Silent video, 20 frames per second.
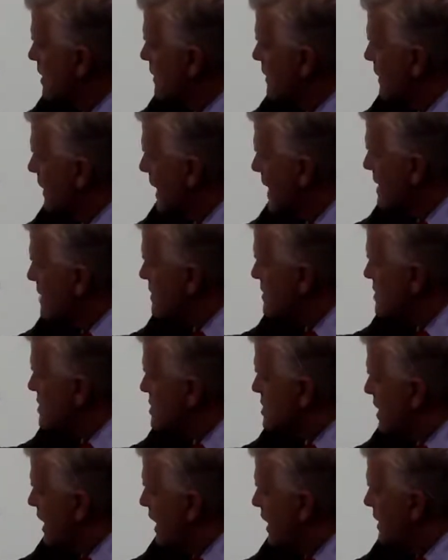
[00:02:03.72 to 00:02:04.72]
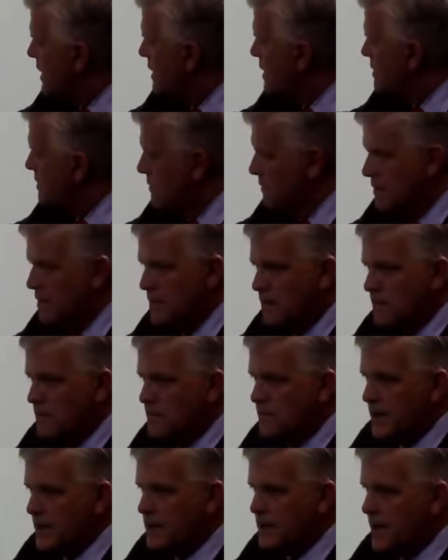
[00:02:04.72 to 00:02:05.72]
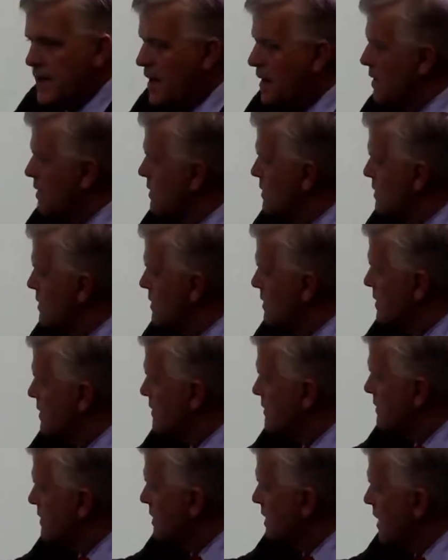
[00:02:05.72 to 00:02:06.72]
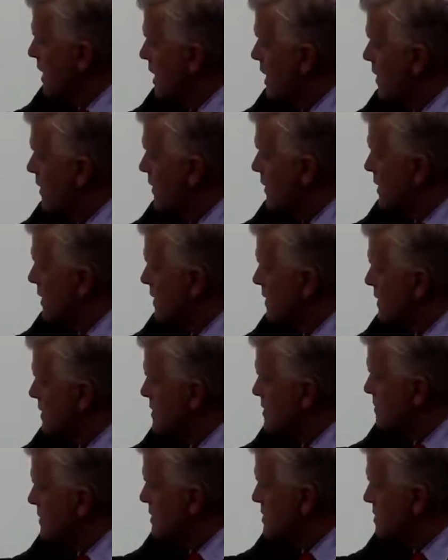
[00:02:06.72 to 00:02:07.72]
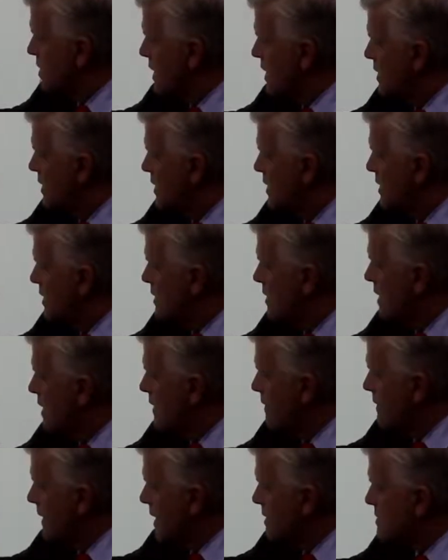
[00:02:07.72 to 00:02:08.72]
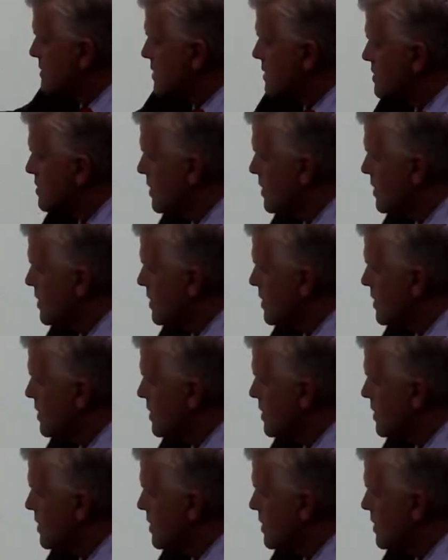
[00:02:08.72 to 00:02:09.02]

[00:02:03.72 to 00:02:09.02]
lighter shaded rectangular area that's been shaded in, that's the